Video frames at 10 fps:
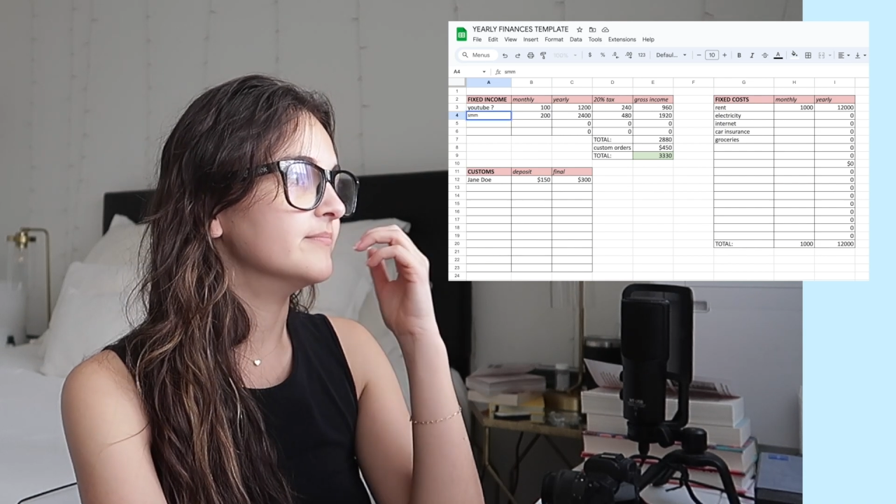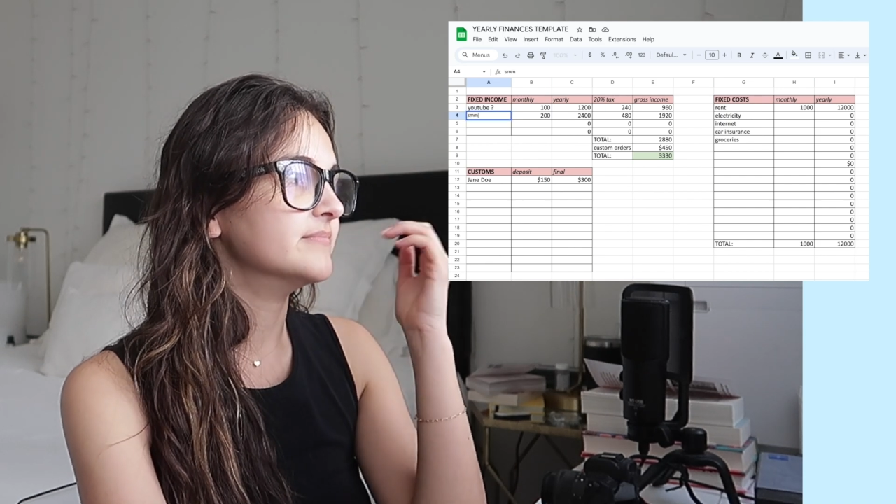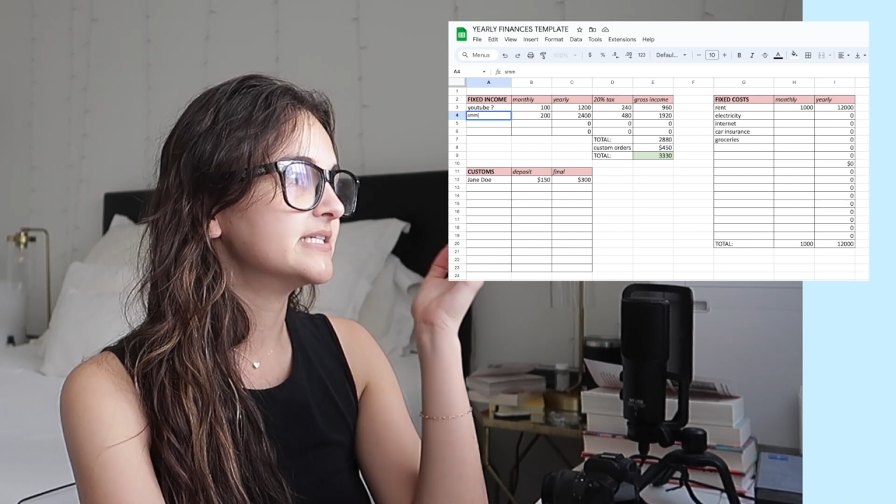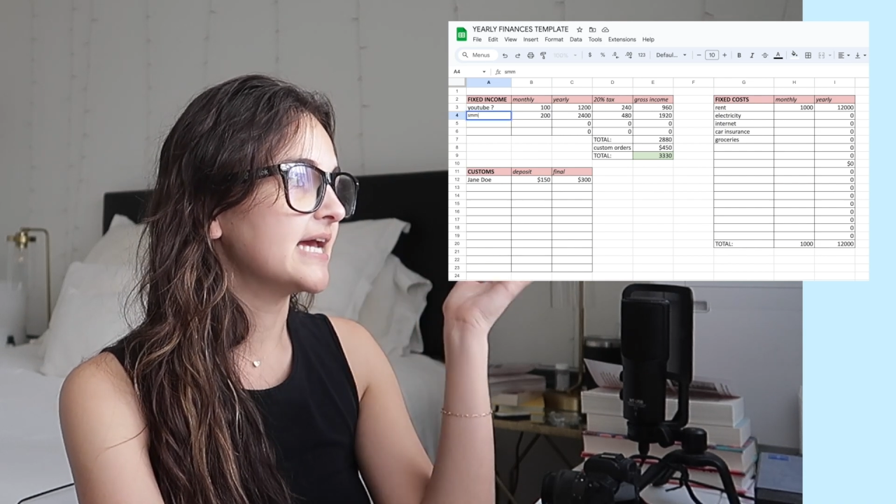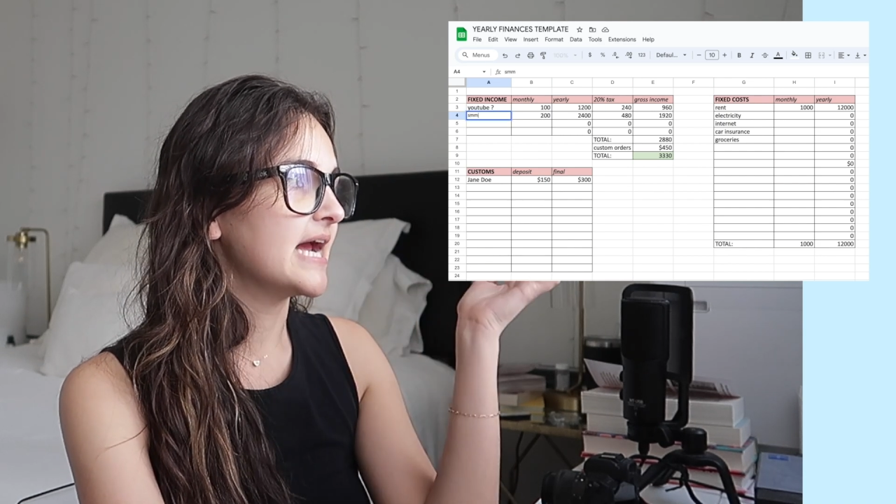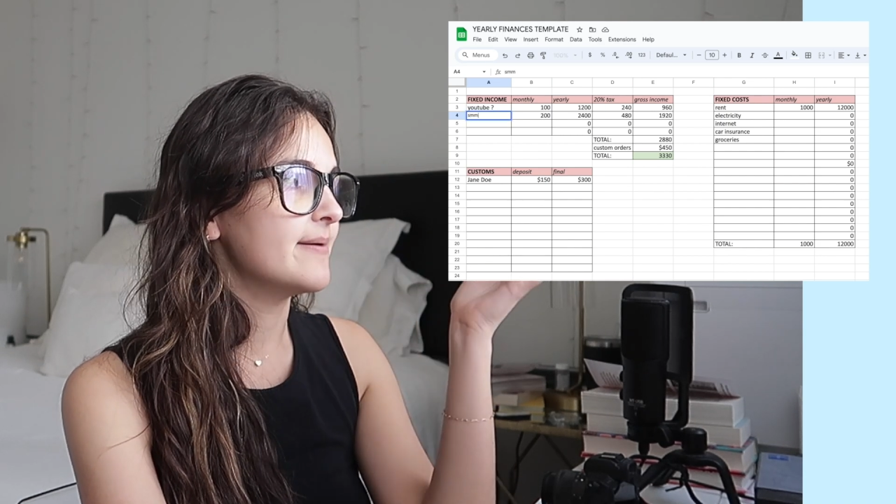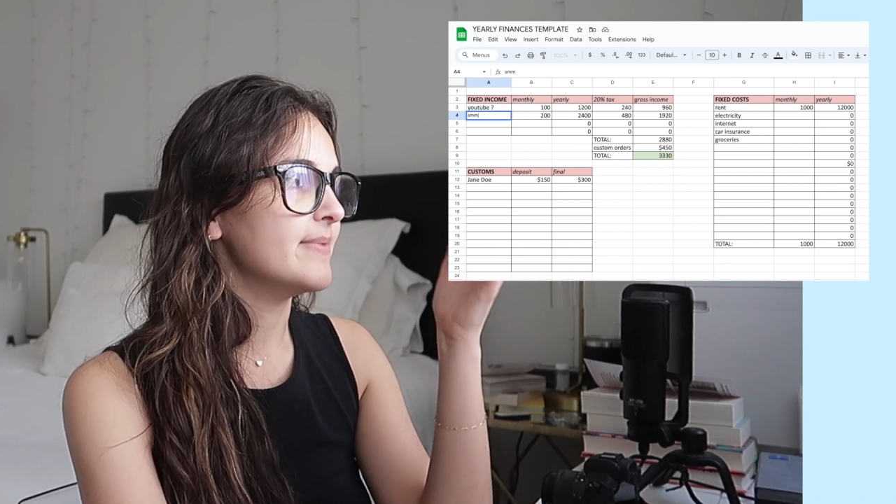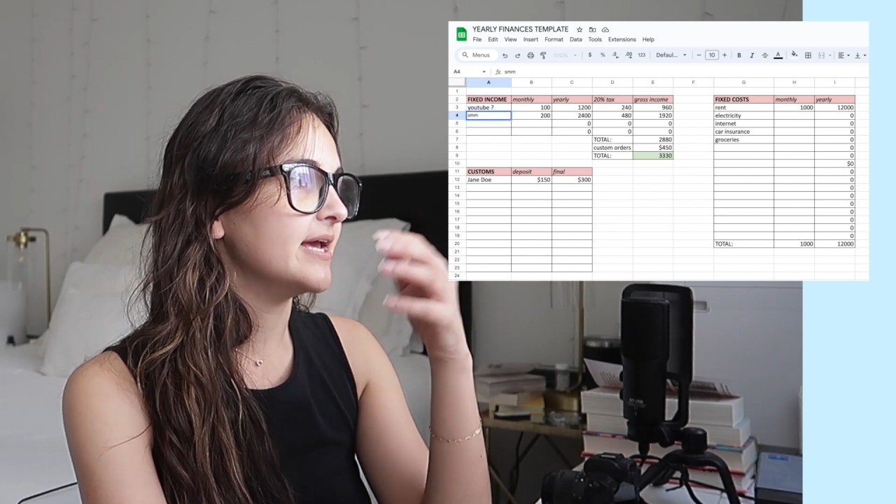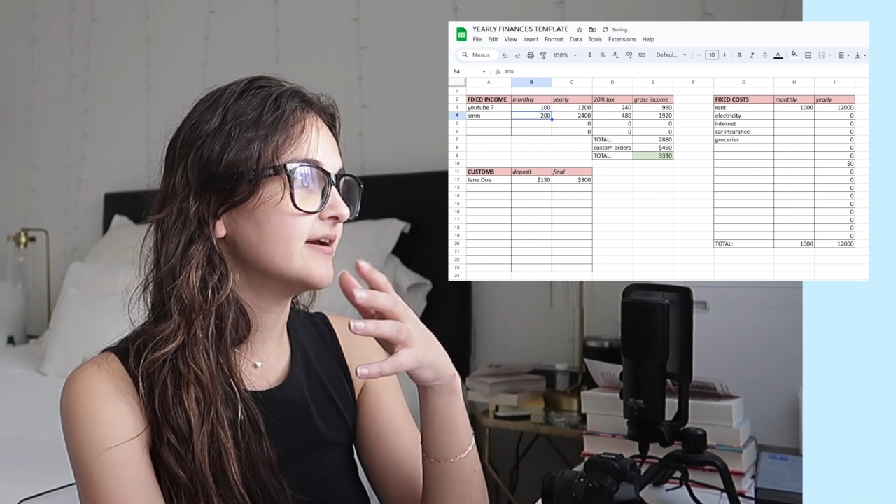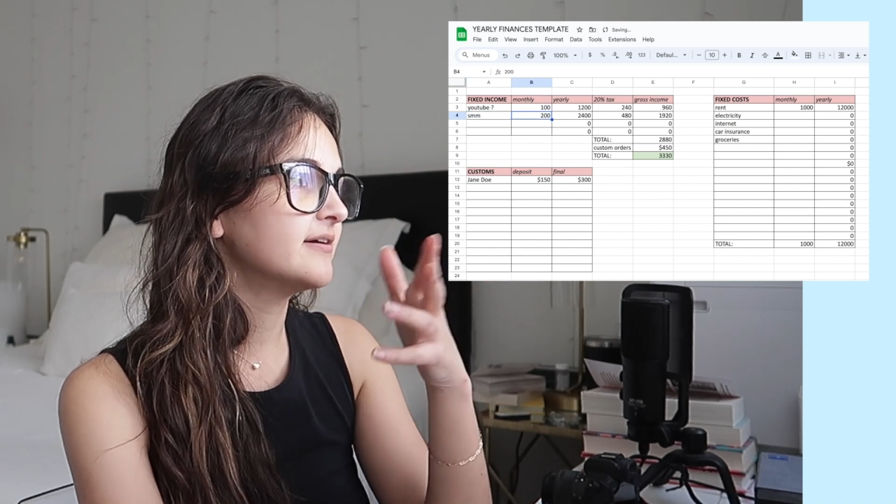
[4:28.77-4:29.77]
Say I
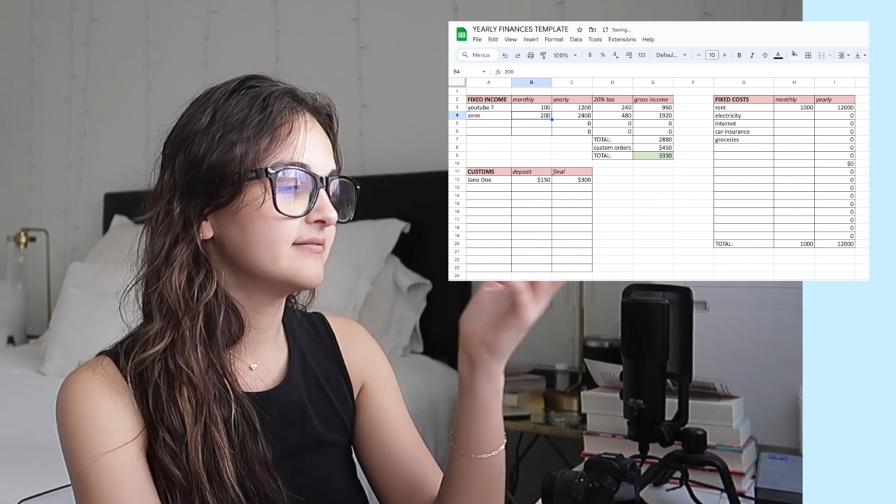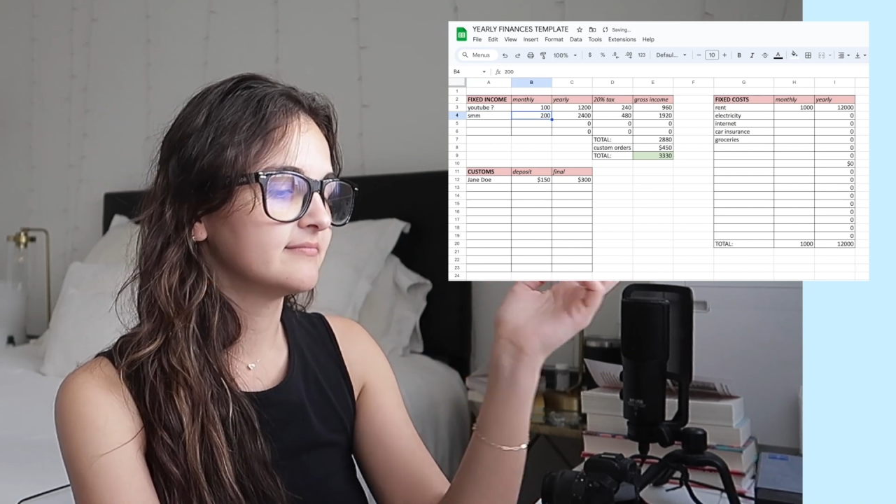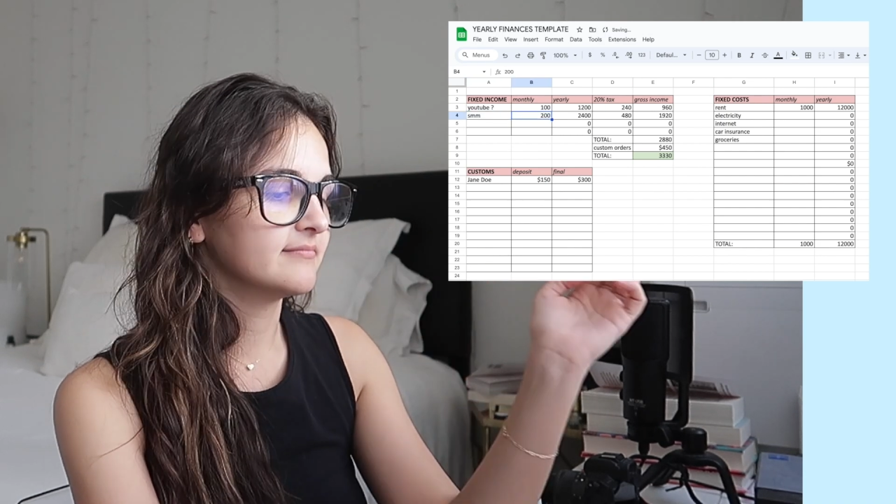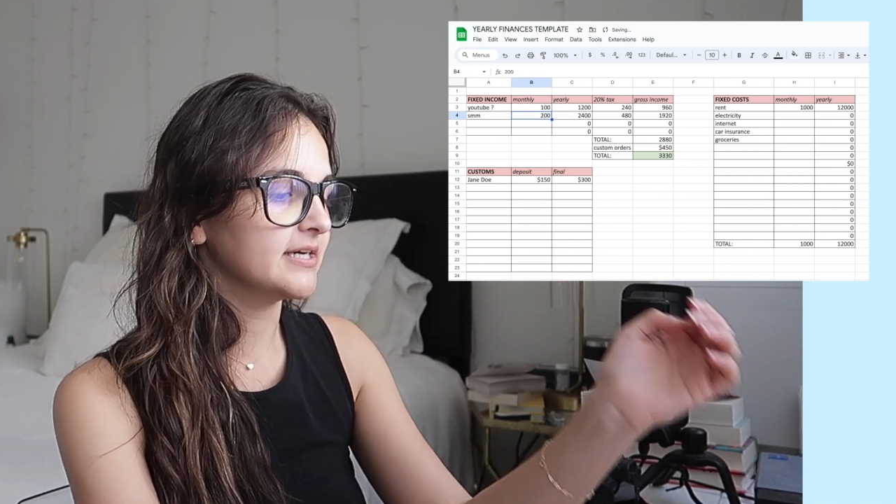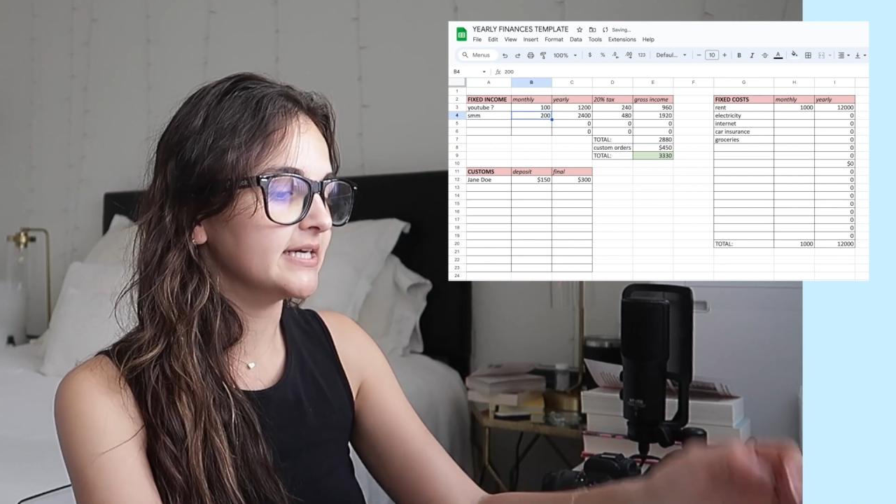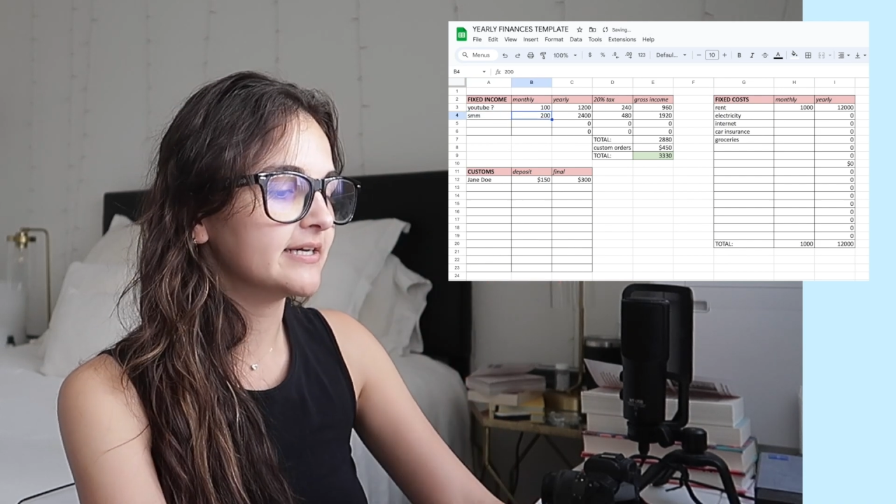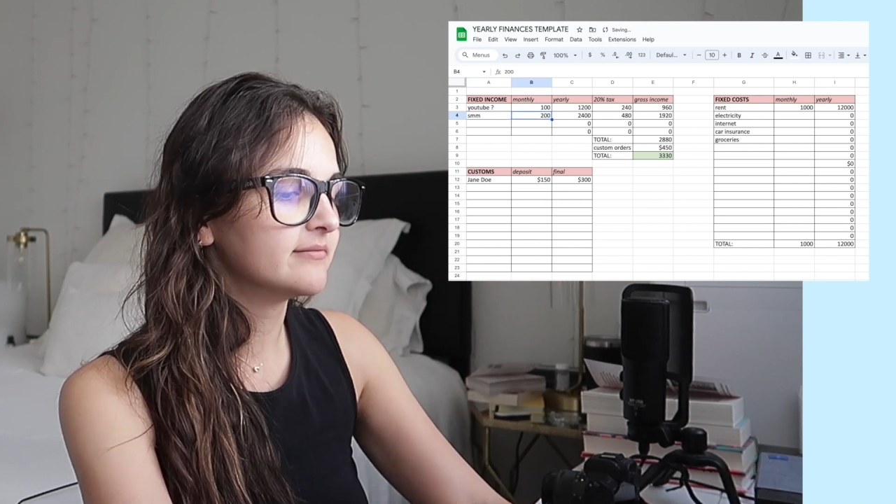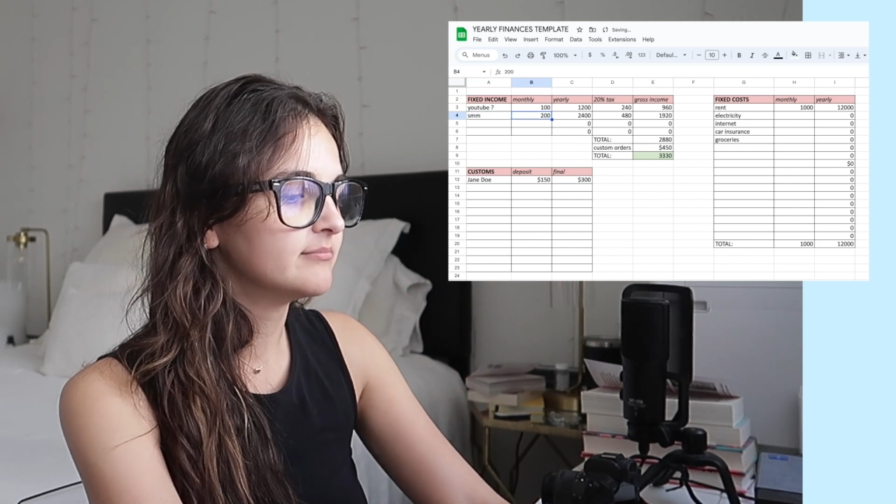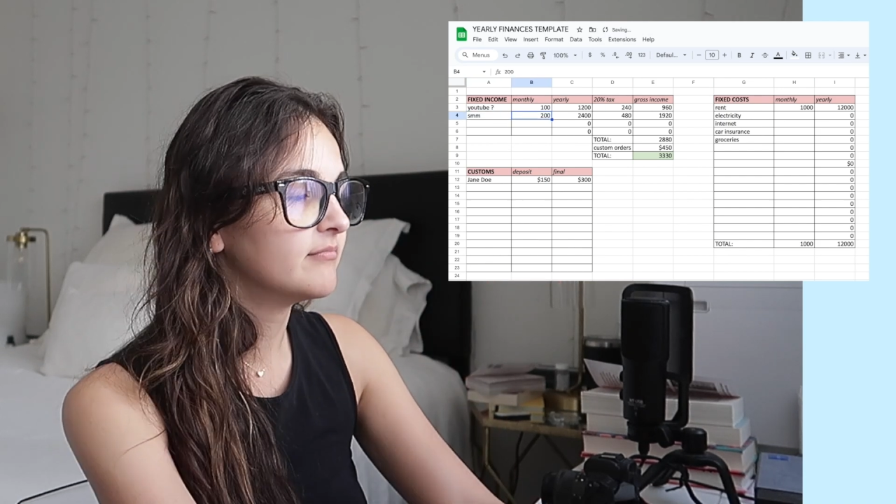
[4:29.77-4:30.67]
make like